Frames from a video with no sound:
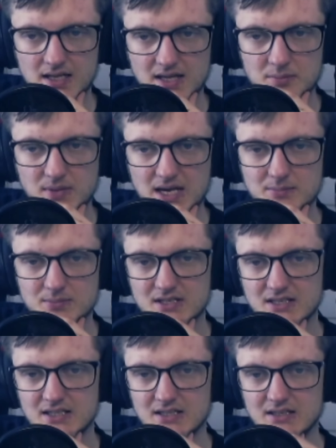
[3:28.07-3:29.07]
Like,
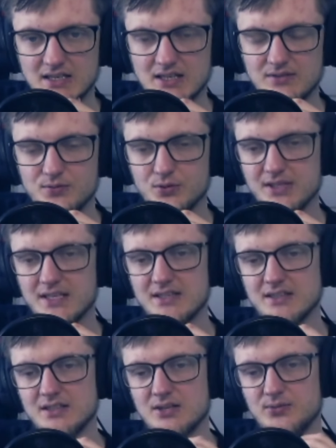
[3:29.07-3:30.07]
maybe, like, if we get
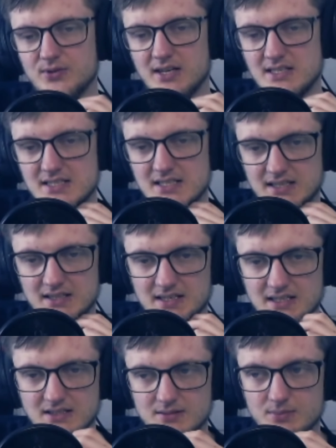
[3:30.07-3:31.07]
enough cards like that,